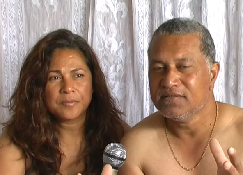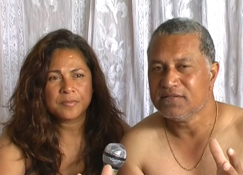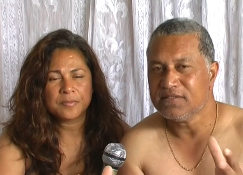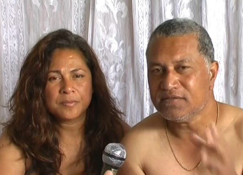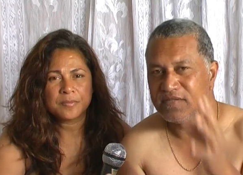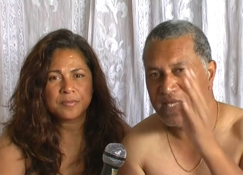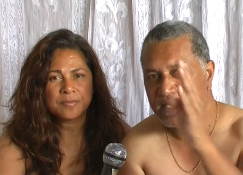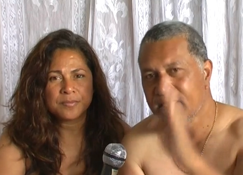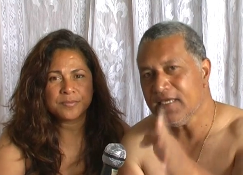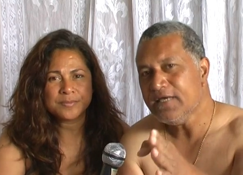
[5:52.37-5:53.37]
Speaker 1: So
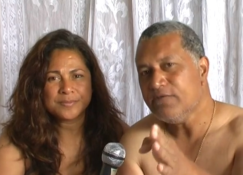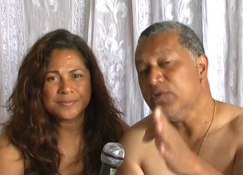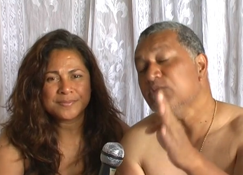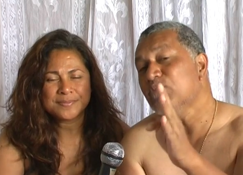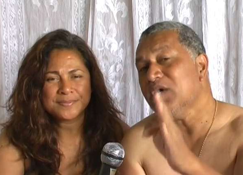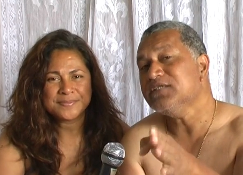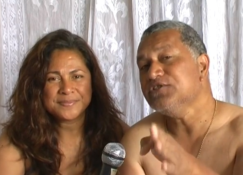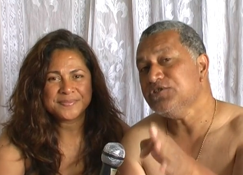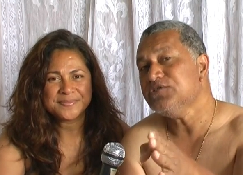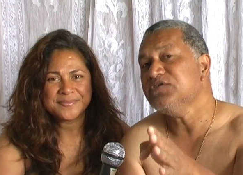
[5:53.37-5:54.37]
today would
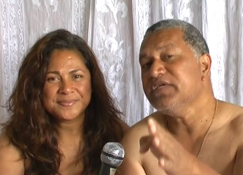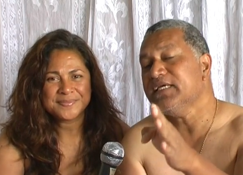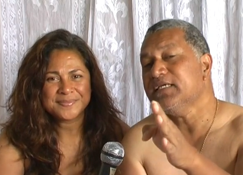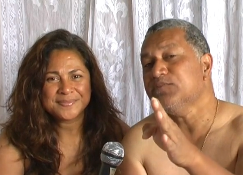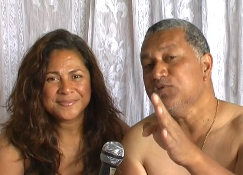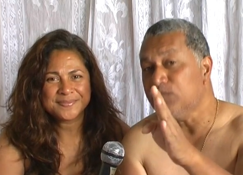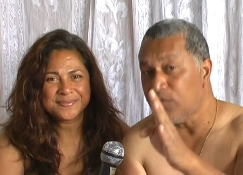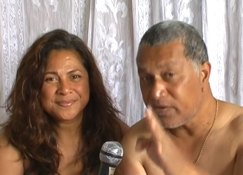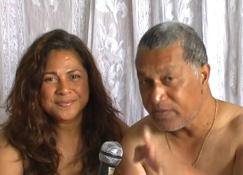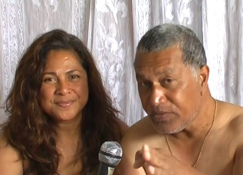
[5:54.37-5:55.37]
want you to get up
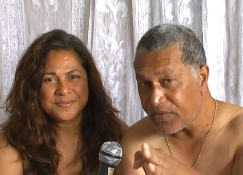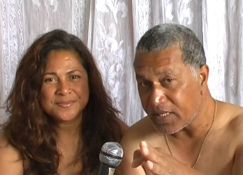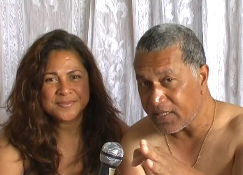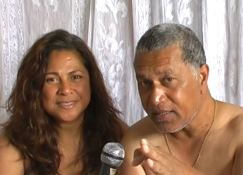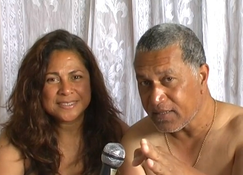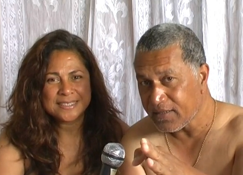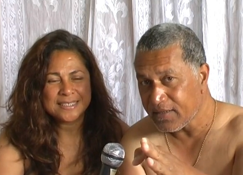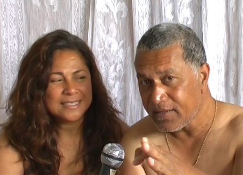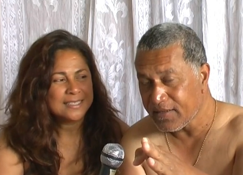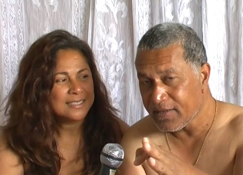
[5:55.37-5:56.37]
tomorrow morning,
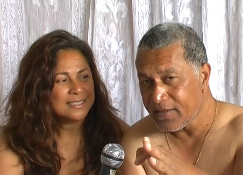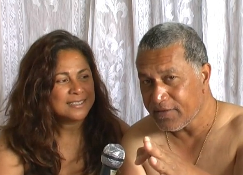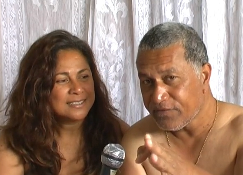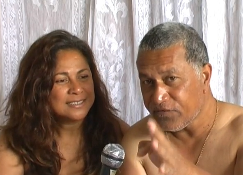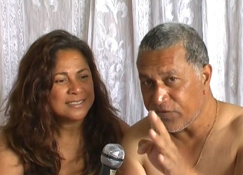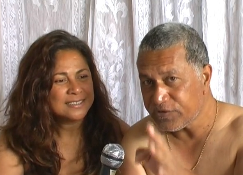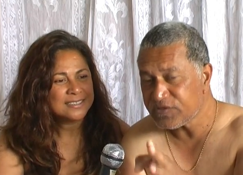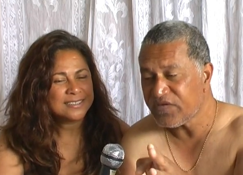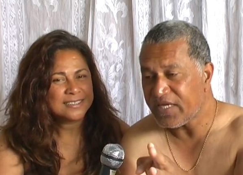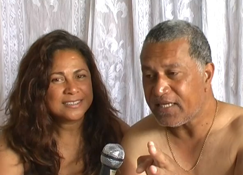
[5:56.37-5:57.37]

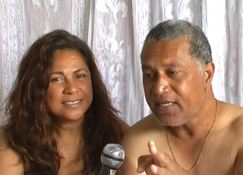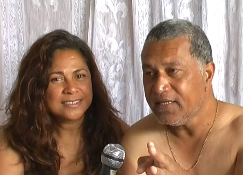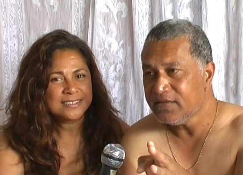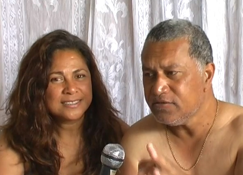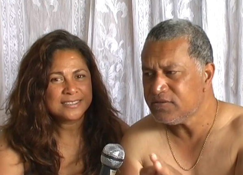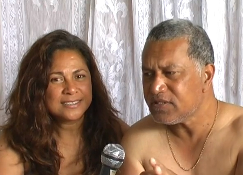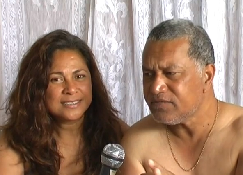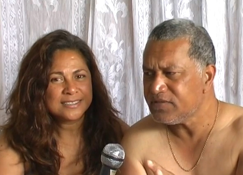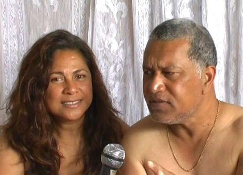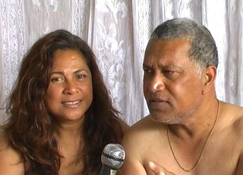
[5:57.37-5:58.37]
first thing, do
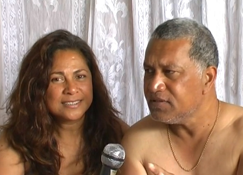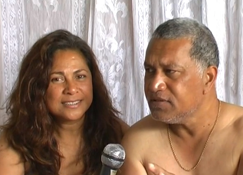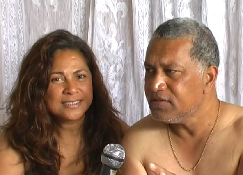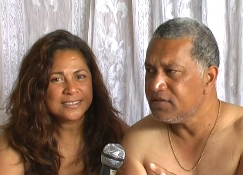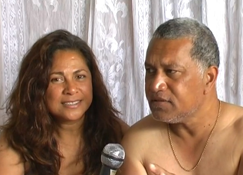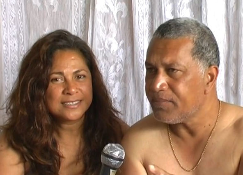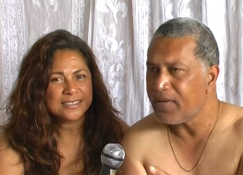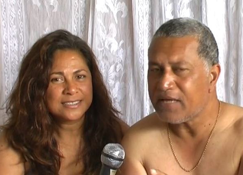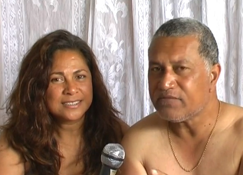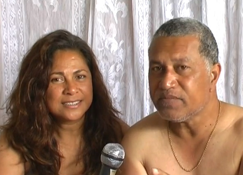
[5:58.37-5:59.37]
something
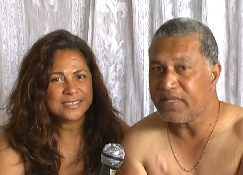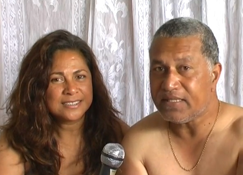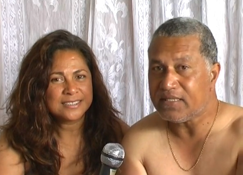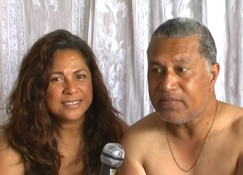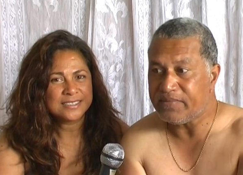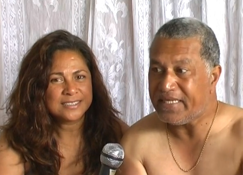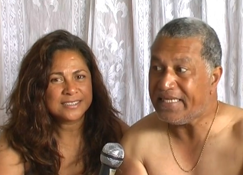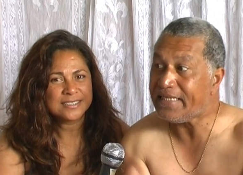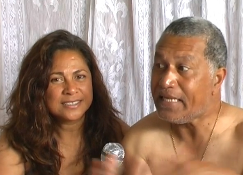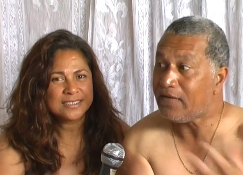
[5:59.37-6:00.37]
apart from getting up and
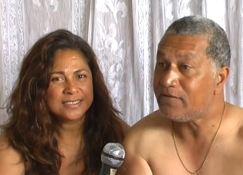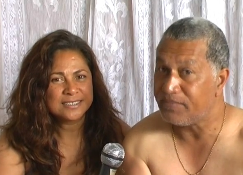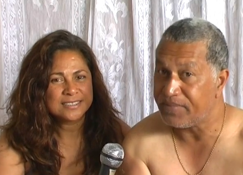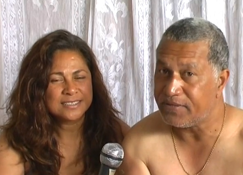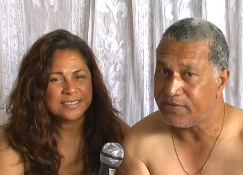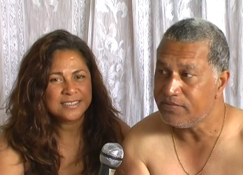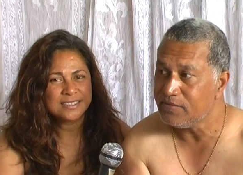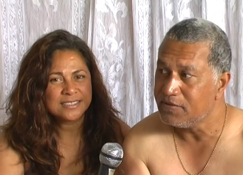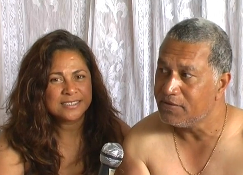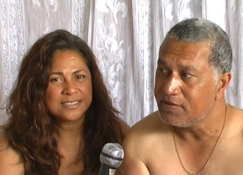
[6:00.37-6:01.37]
getting out of the bedroom
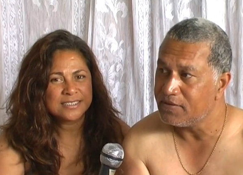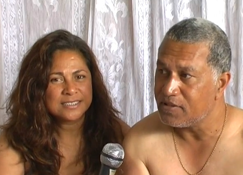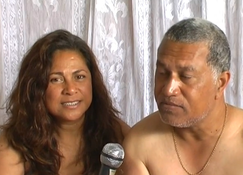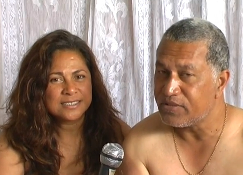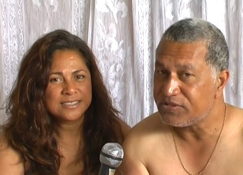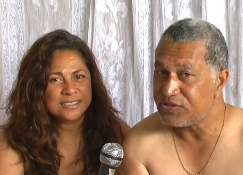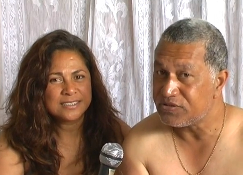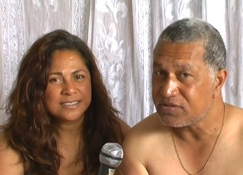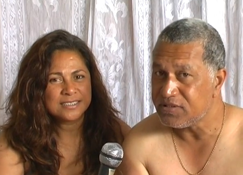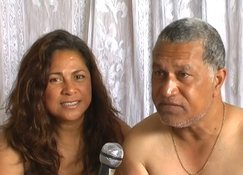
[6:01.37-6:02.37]
and going brushing
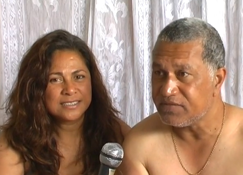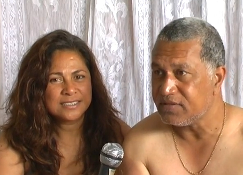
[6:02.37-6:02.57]
your teeth